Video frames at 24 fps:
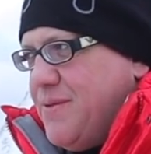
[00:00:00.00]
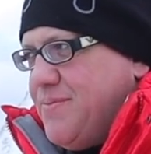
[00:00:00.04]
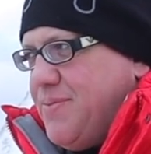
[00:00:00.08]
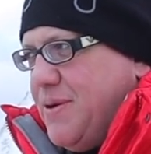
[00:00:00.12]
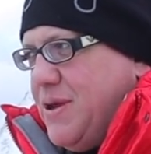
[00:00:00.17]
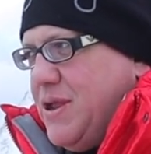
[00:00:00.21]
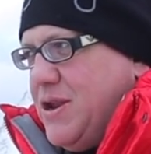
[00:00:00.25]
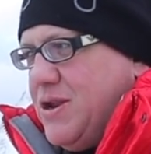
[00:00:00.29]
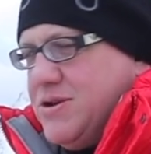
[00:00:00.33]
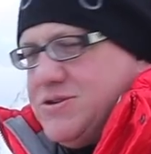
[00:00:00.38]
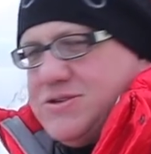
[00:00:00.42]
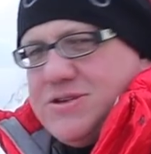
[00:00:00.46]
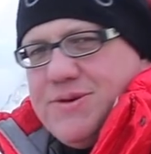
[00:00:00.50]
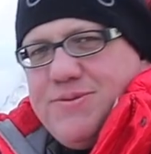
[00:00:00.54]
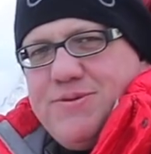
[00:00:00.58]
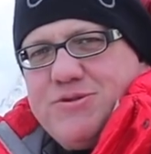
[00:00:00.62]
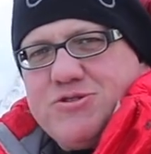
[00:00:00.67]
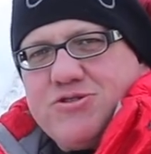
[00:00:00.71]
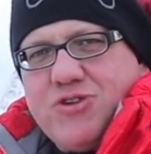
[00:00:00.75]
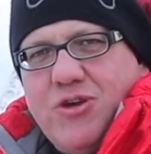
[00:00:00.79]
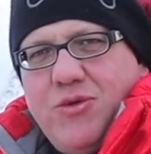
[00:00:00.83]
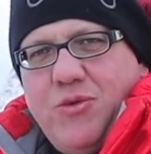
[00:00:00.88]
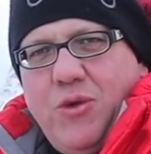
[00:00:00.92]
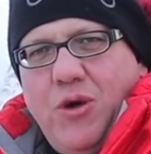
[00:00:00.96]
But you know,
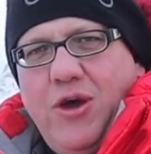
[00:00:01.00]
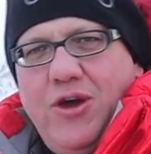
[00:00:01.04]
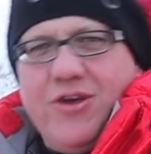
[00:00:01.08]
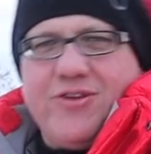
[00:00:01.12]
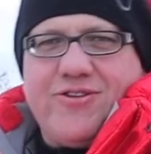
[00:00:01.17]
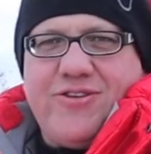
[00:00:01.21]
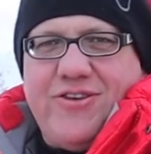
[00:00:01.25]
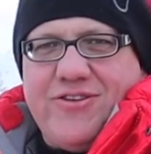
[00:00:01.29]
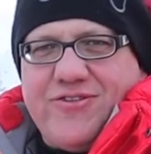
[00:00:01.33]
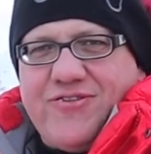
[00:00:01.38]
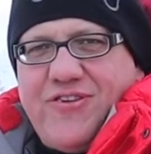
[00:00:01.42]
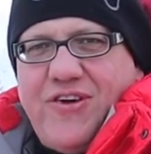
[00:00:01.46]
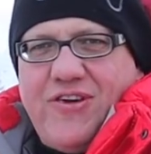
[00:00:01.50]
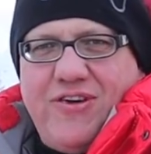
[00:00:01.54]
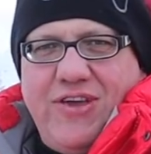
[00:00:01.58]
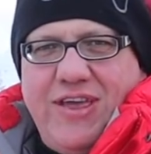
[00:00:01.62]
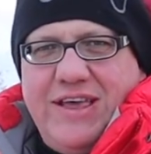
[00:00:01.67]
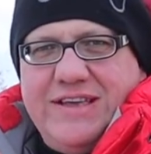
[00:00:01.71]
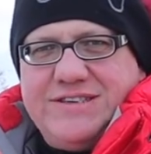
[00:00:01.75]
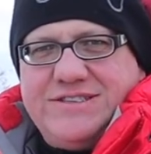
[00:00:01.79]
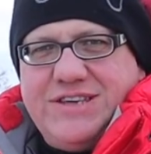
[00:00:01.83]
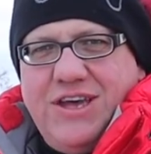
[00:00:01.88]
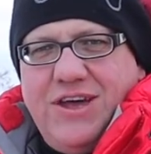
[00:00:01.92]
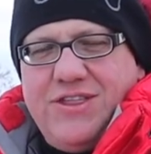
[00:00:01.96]
symmetry works. It's very
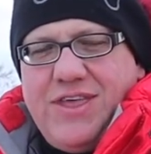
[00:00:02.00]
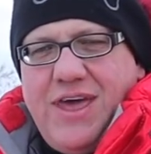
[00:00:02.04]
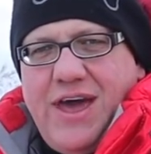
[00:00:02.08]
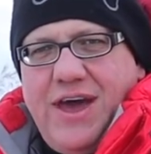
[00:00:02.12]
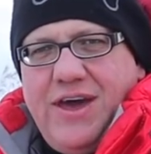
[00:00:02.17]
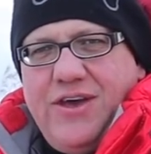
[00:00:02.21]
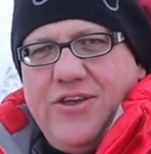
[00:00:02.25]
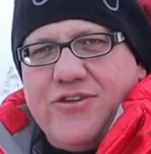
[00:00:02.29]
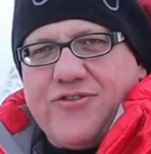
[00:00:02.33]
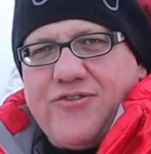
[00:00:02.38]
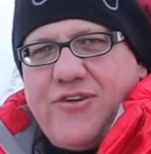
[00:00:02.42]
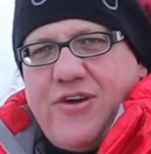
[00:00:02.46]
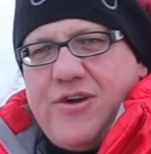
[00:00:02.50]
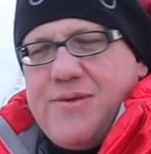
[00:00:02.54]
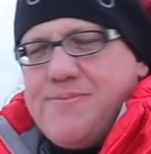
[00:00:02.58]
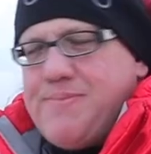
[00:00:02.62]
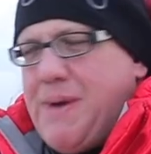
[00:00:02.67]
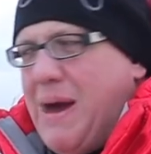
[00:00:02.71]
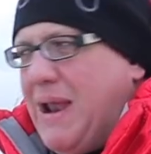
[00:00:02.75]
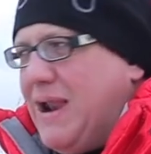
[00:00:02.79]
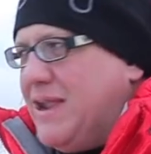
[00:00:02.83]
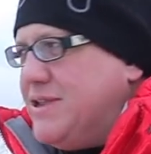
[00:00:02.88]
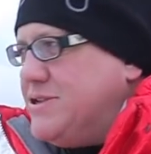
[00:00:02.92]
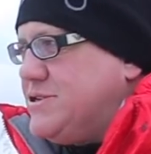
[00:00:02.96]
easy on the eye, it's very
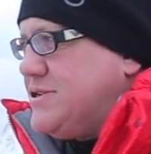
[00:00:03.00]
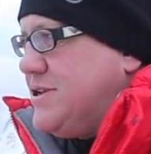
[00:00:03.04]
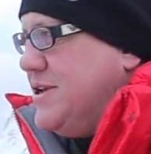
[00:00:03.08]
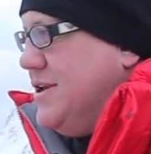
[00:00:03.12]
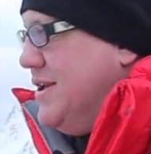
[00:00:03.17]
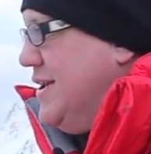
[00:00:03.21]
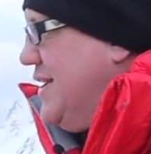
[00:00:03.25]
balanced.